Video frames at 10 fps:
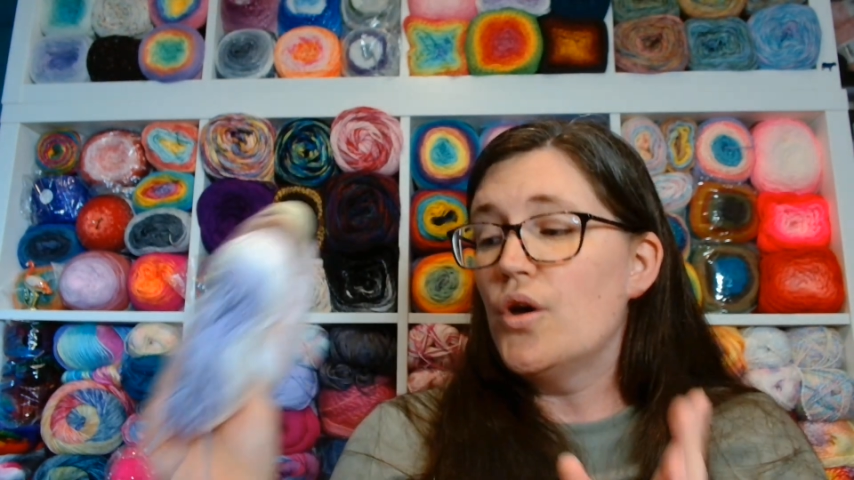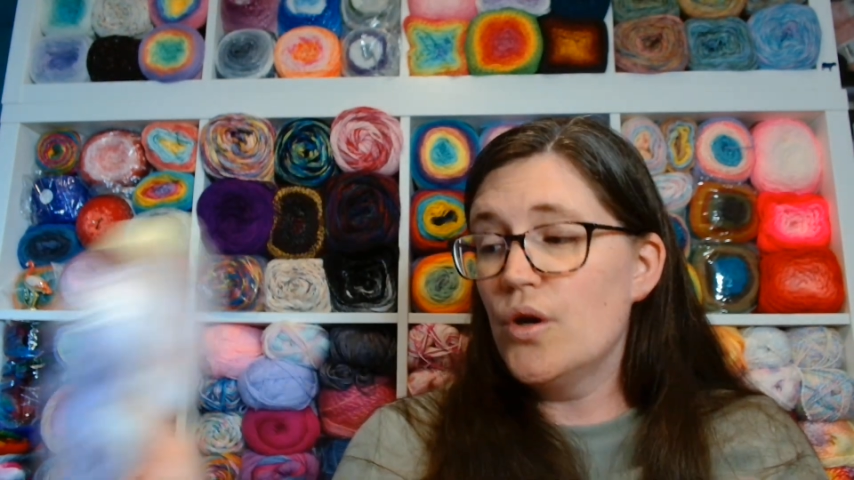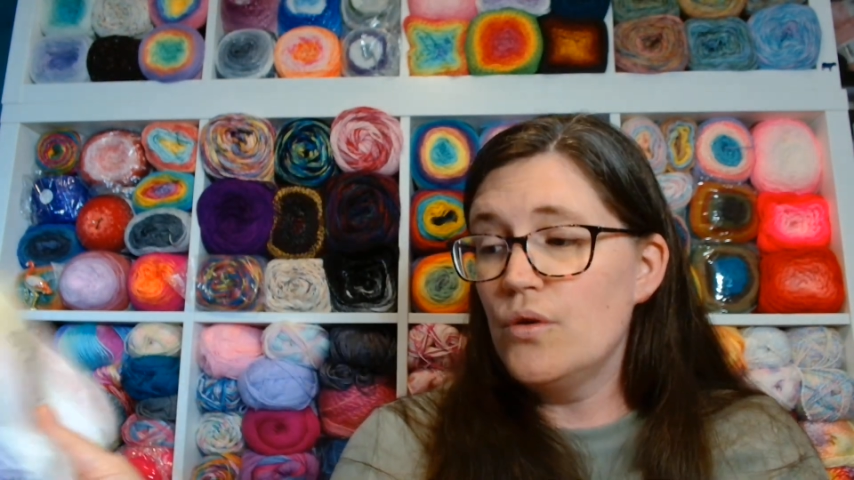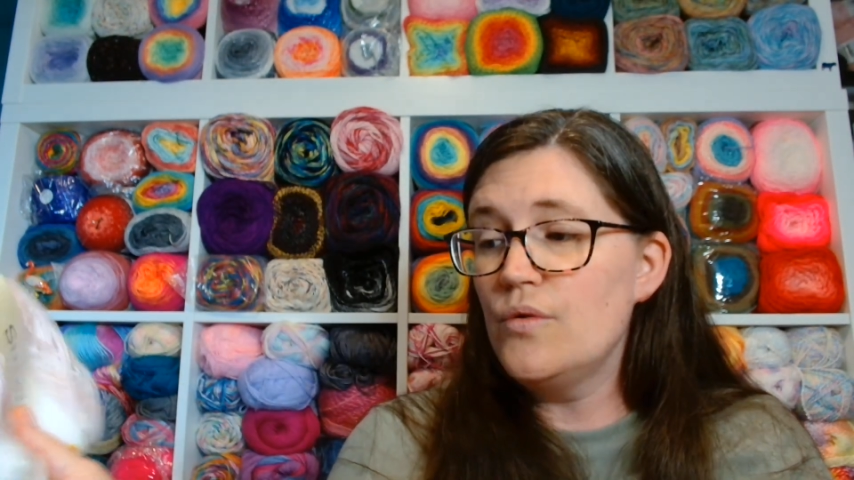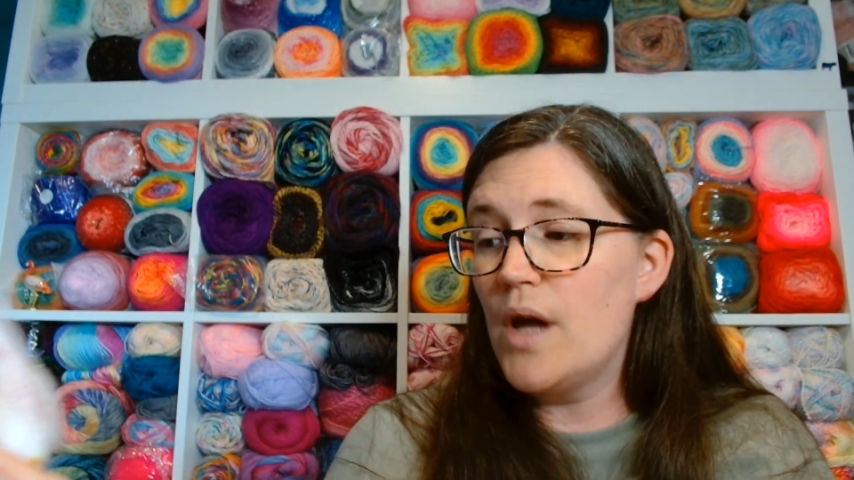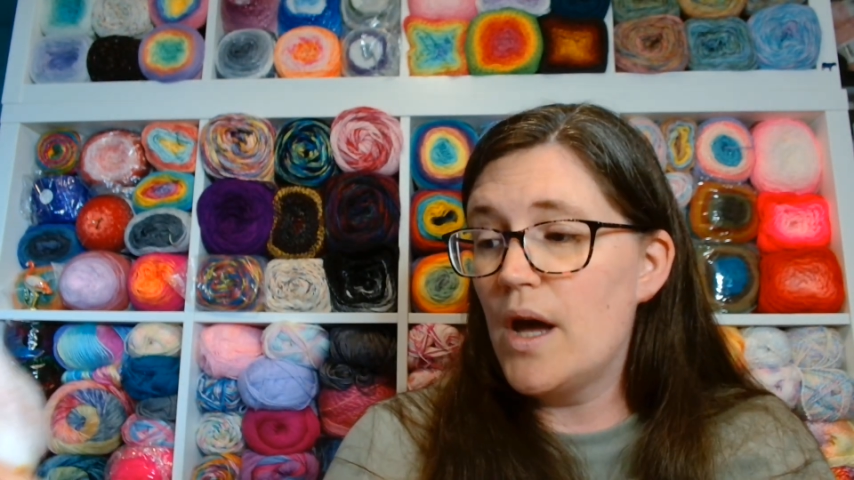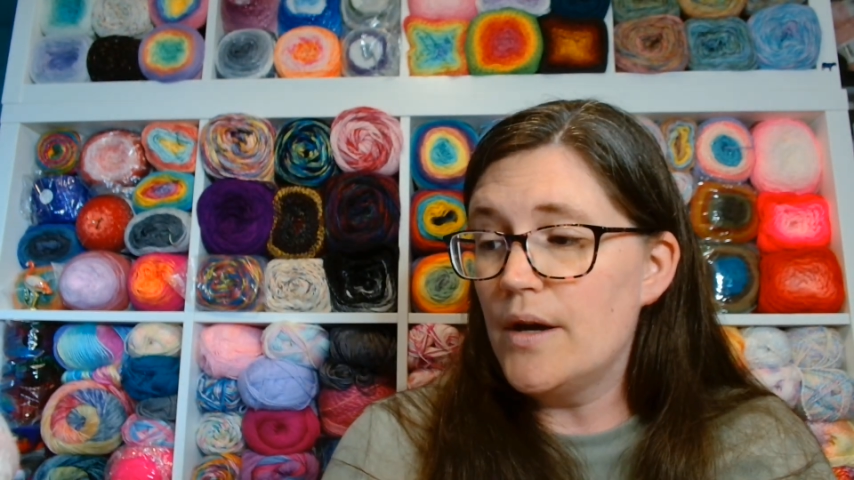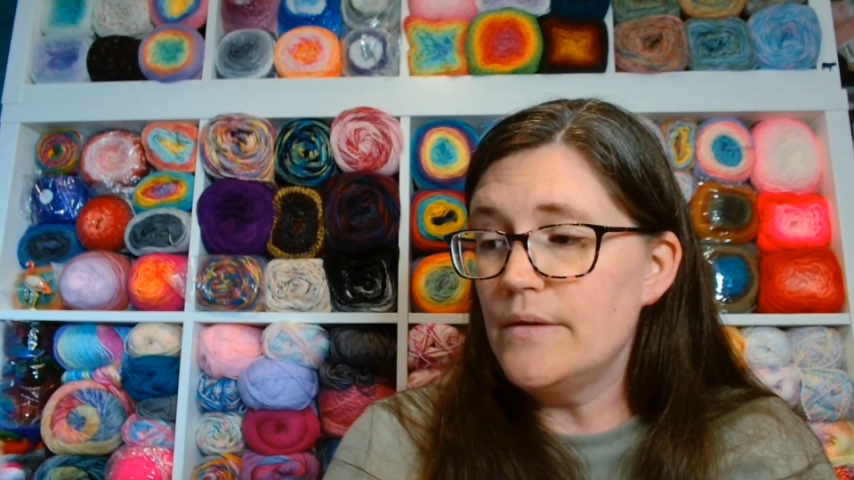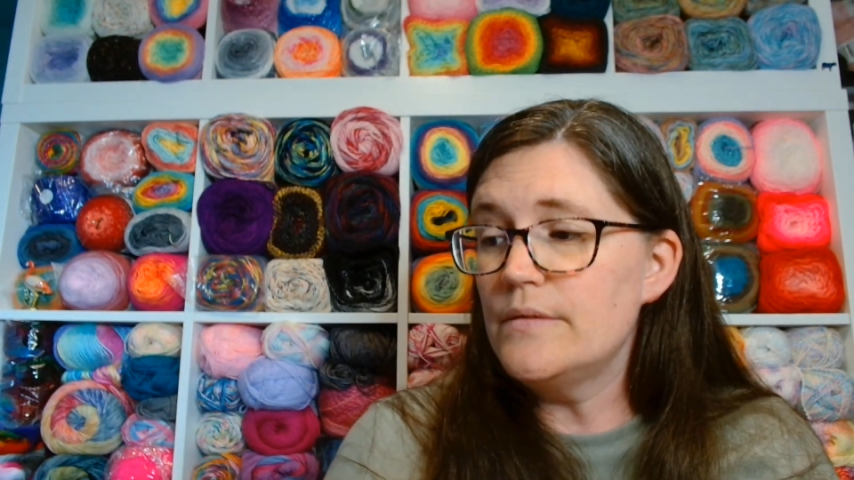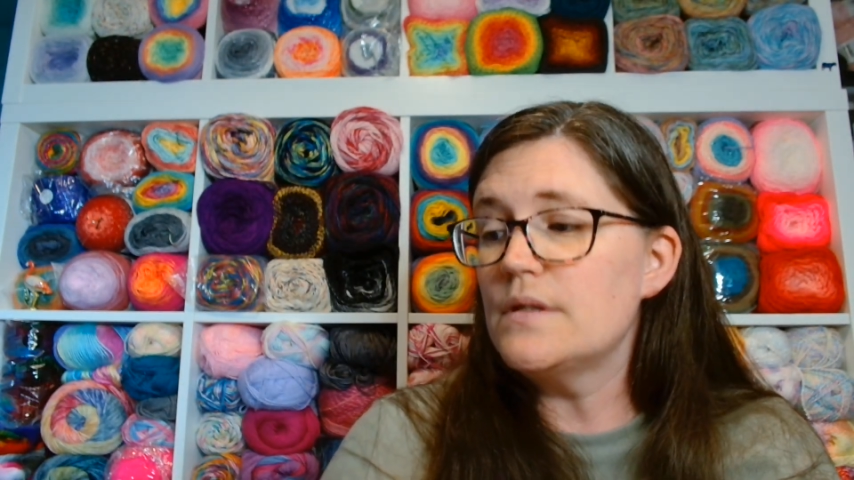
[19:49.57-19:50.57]
Who
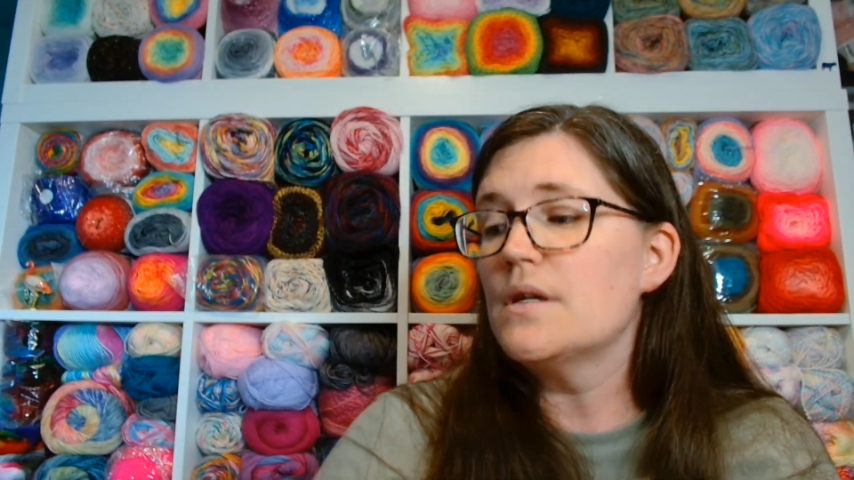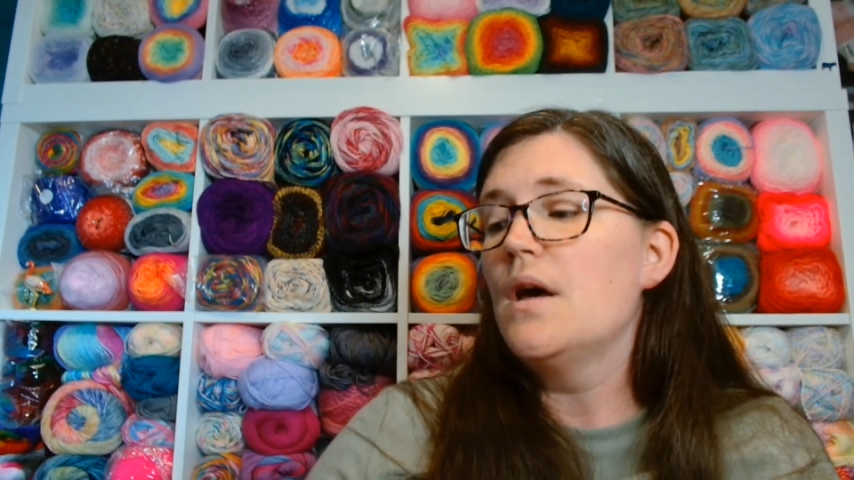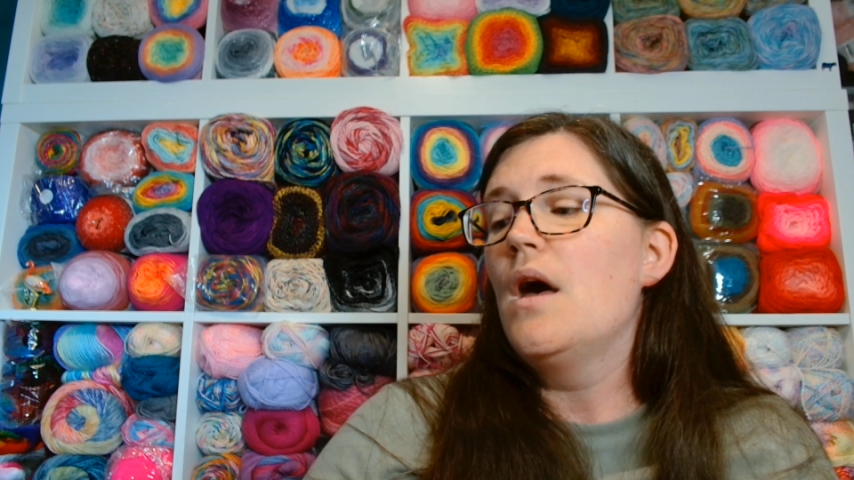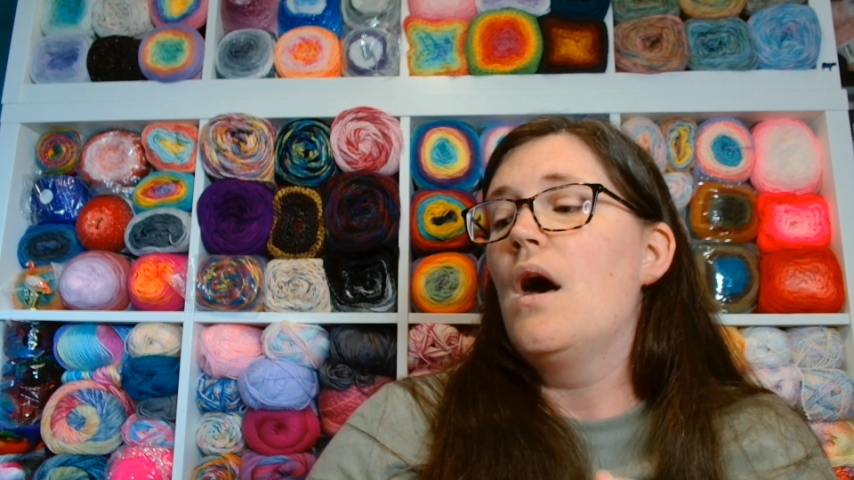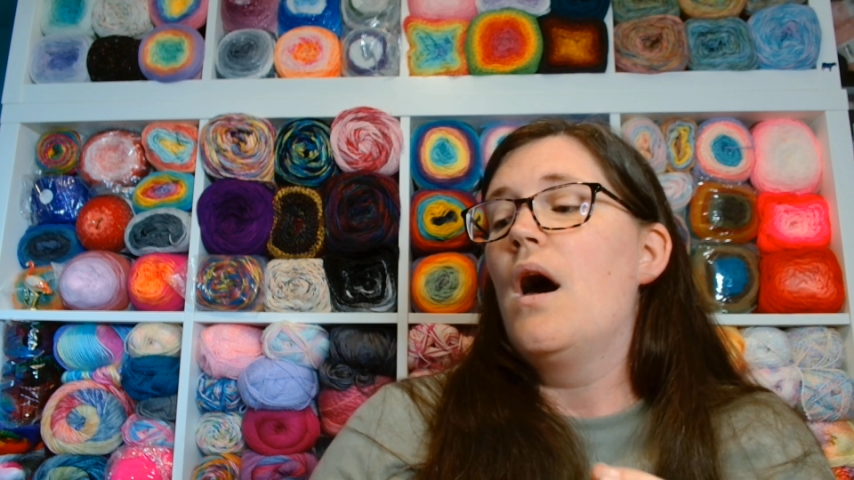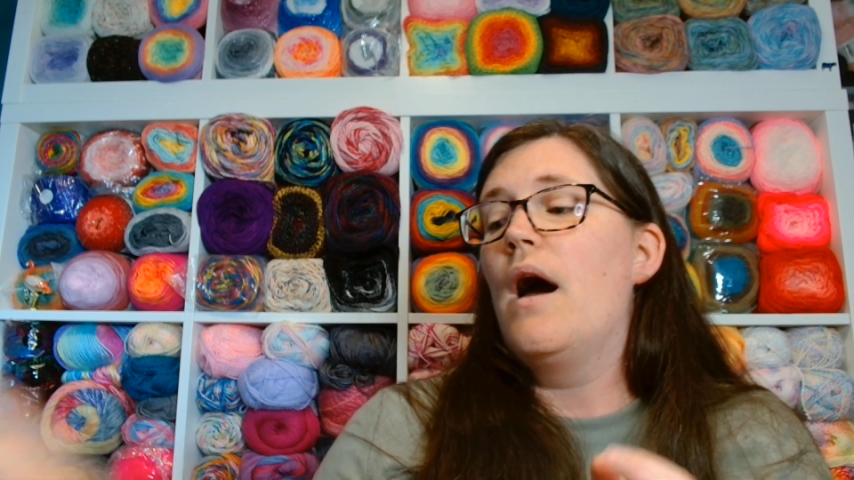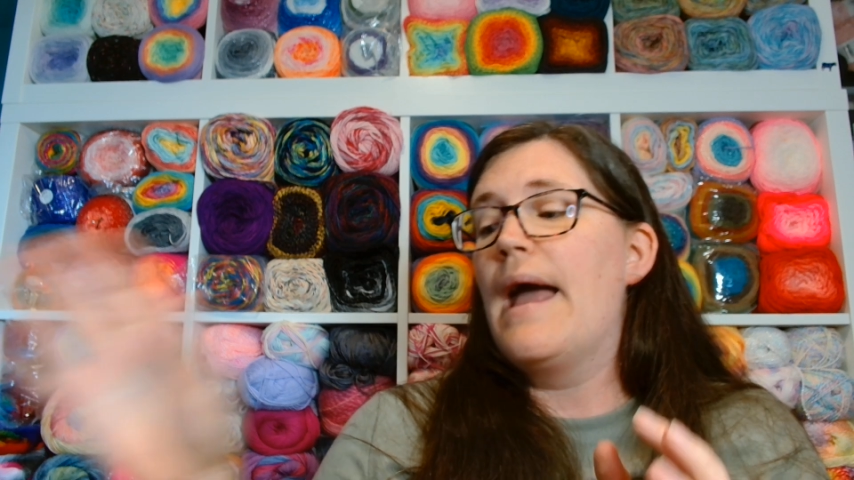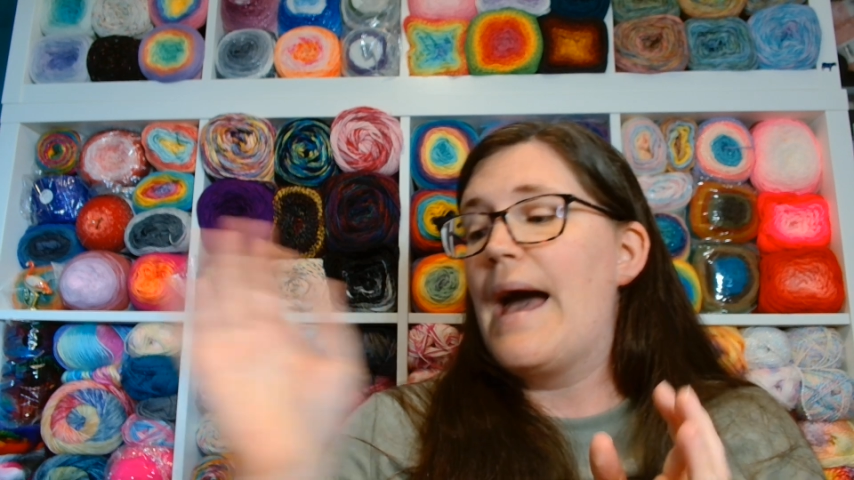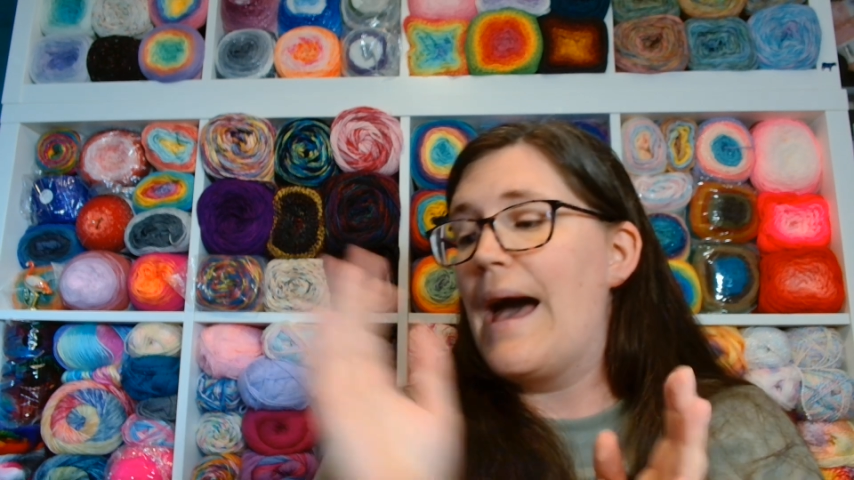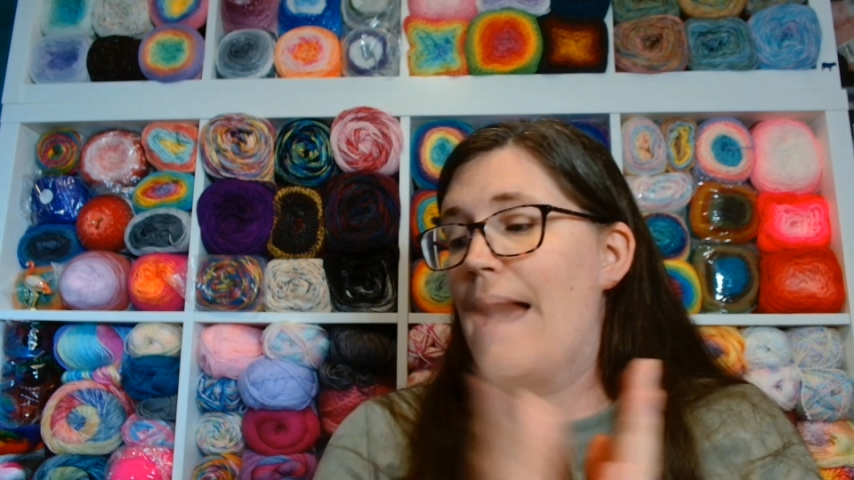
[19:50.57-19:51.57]
knows?
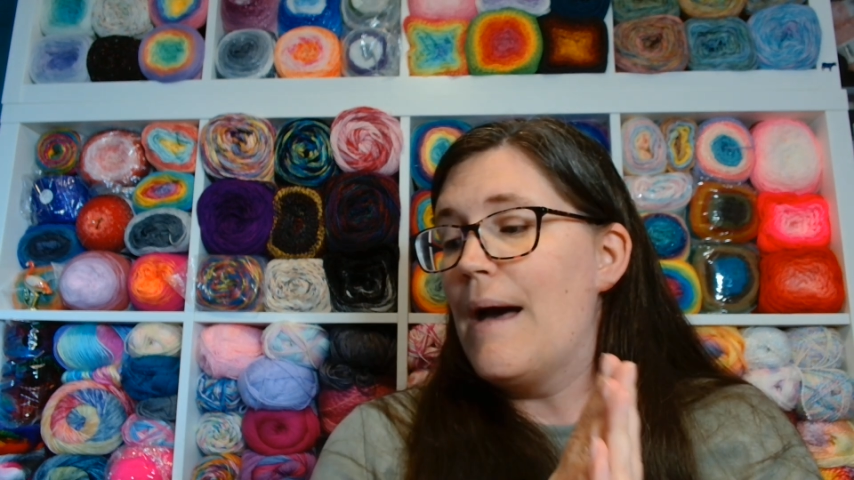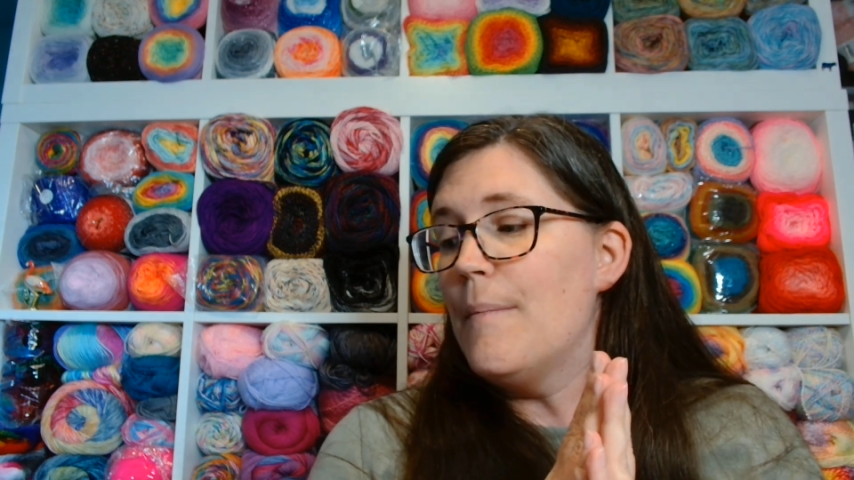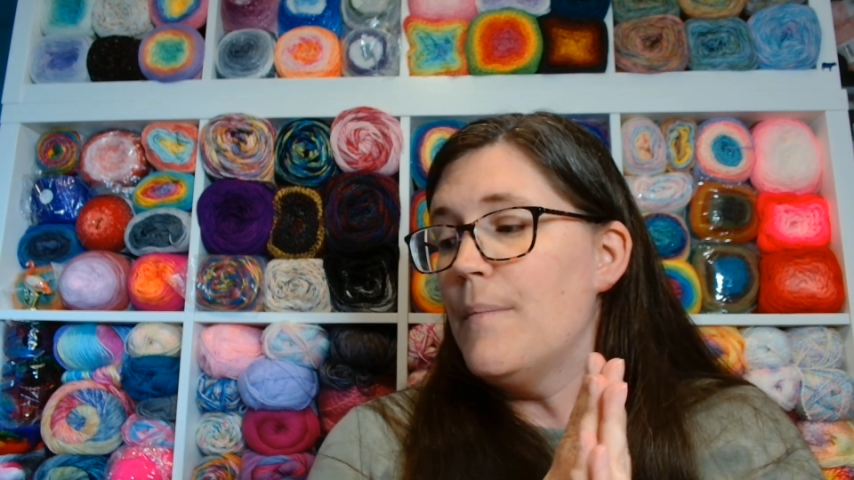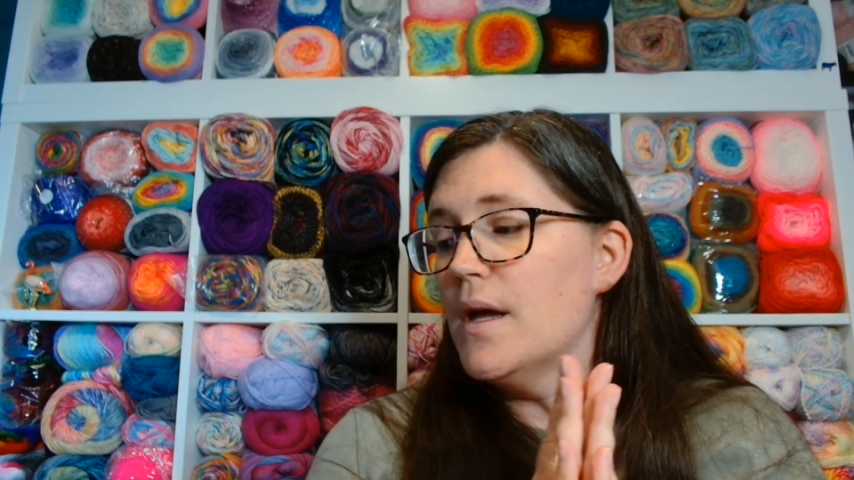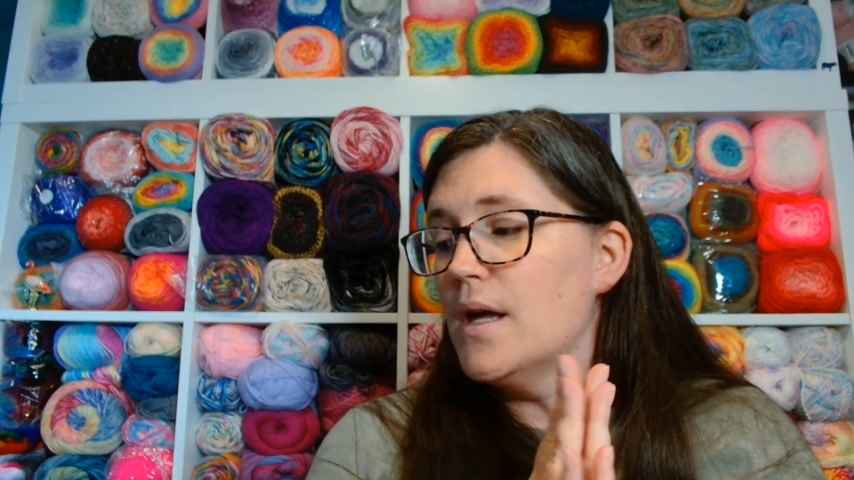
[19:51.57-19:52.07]
I am